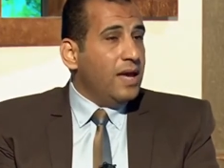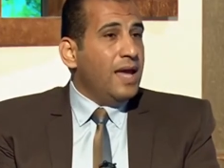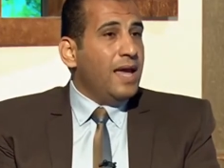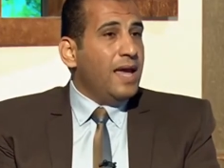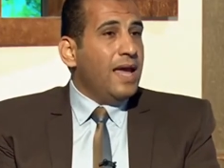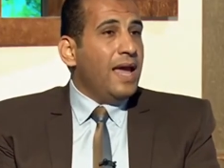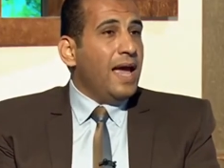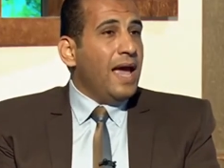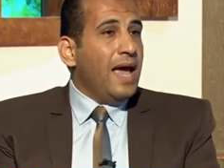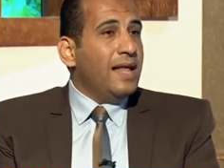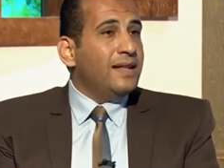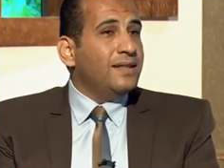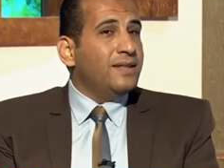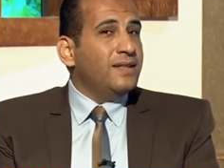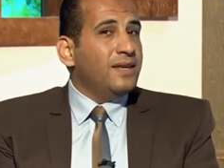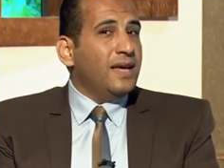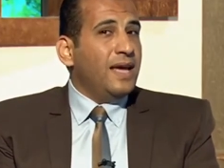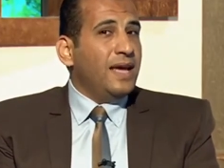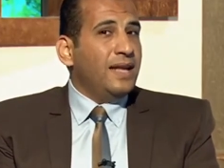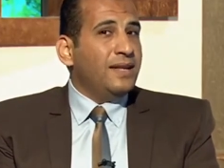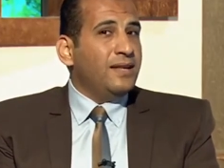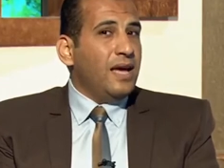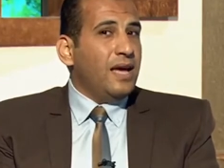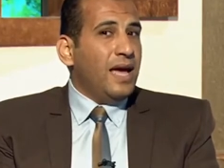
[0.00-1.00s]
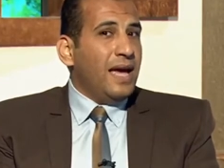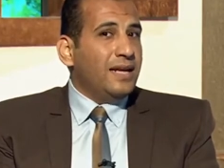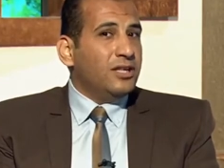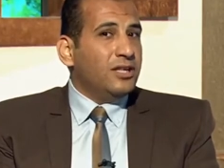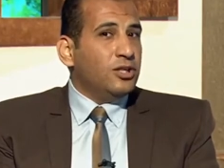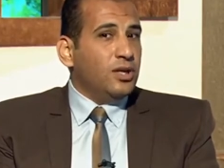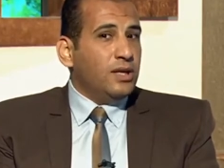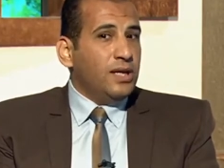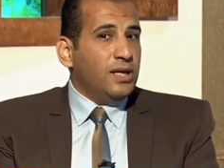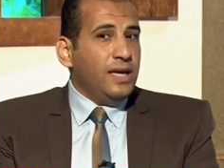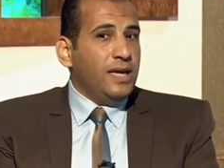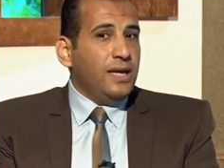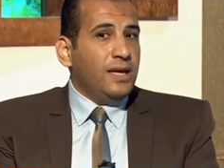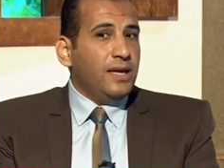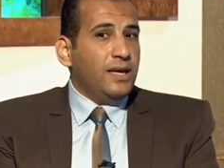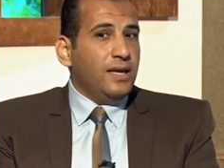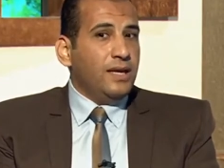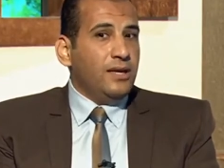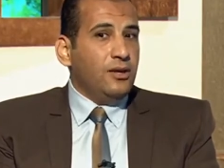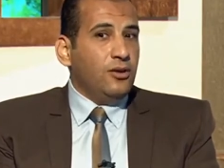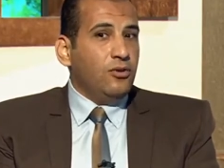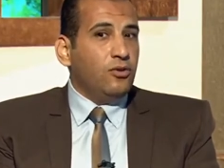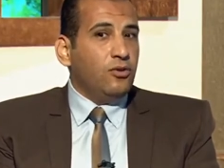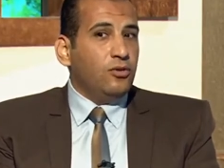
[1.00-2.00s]
And actually you
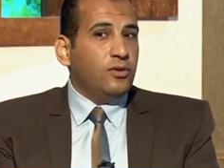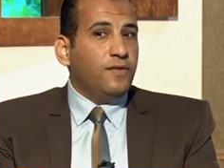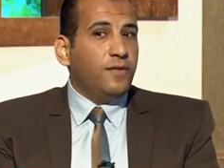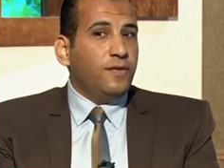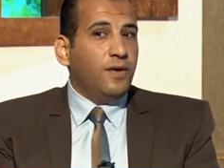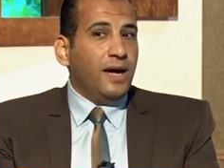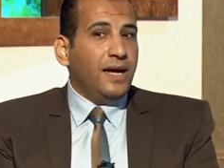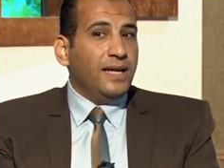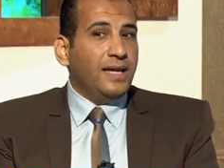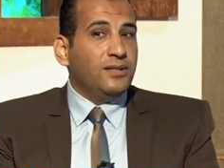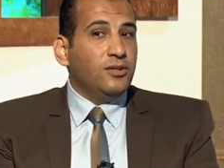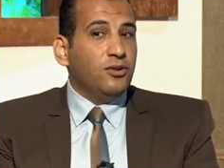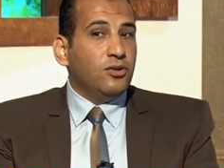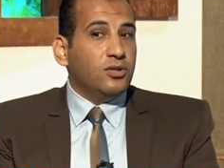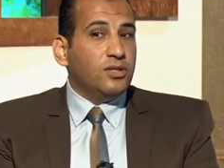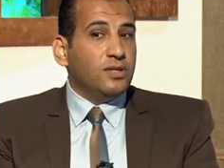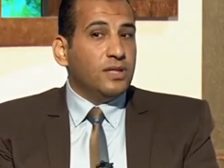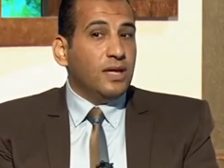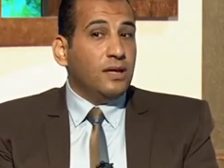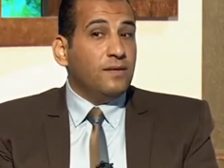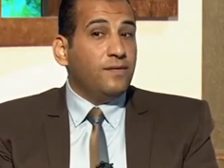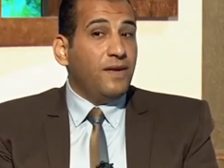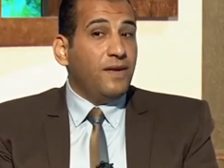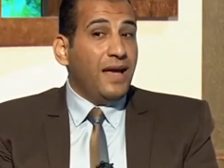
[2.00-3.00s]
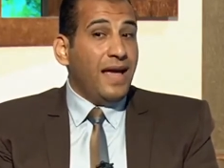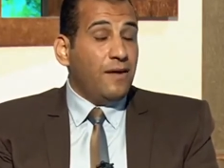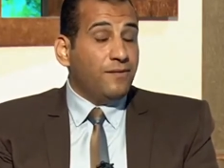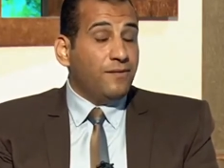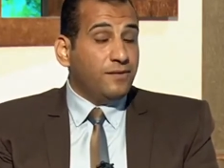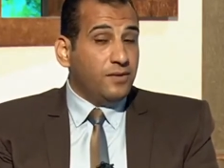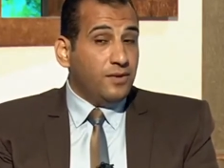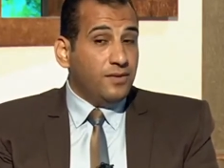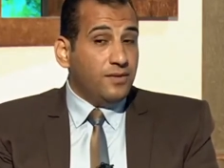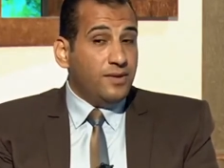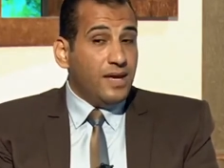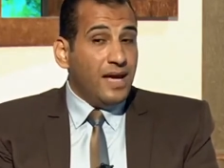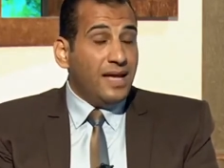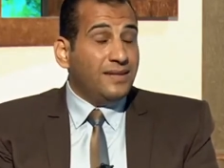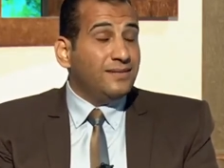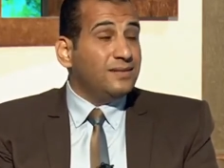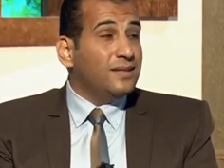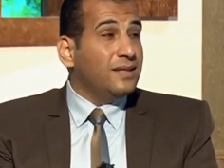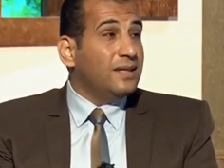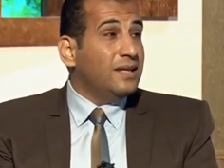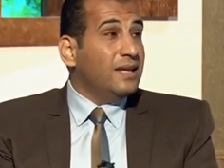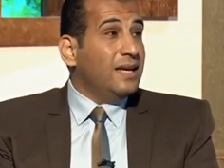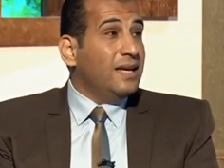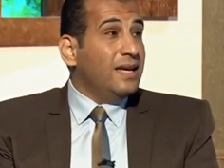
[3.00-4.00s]
could find yourself after that
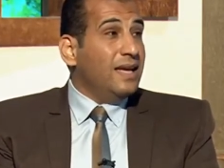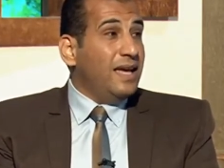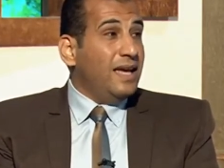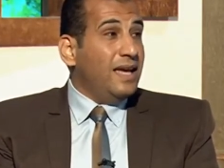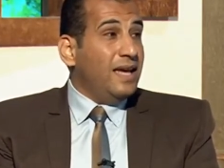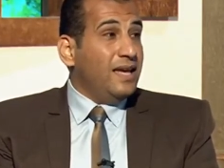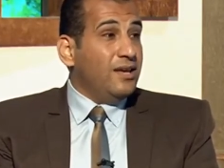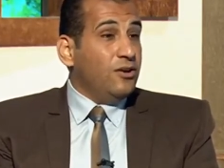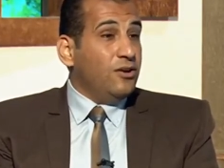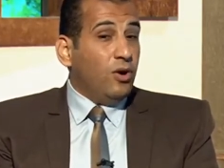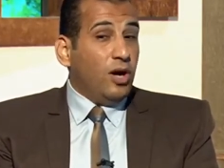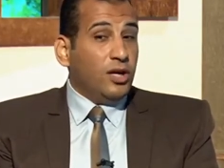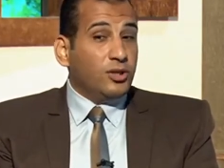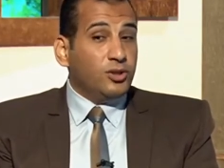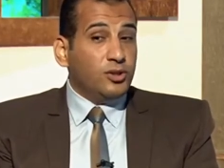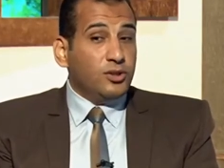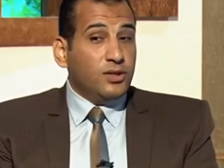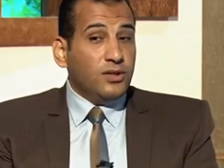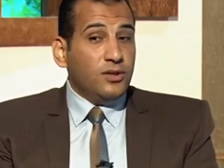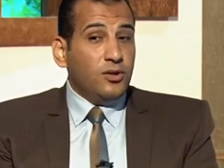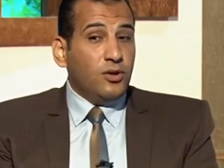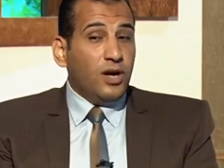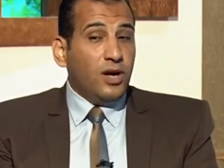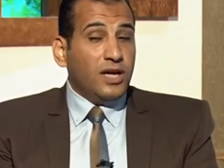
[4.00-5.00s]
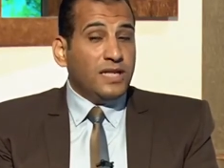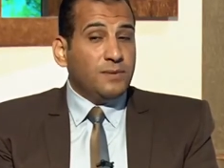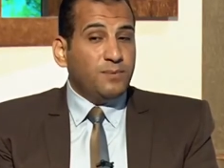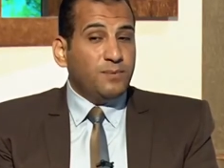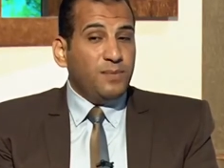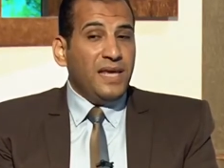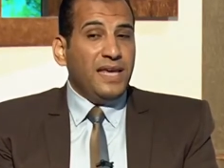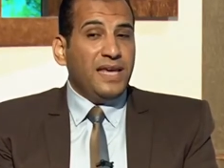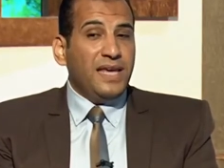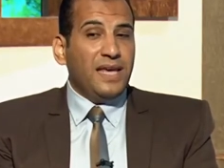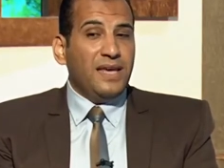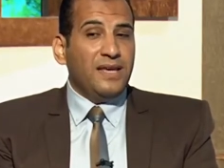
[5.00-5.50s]
you are speaking the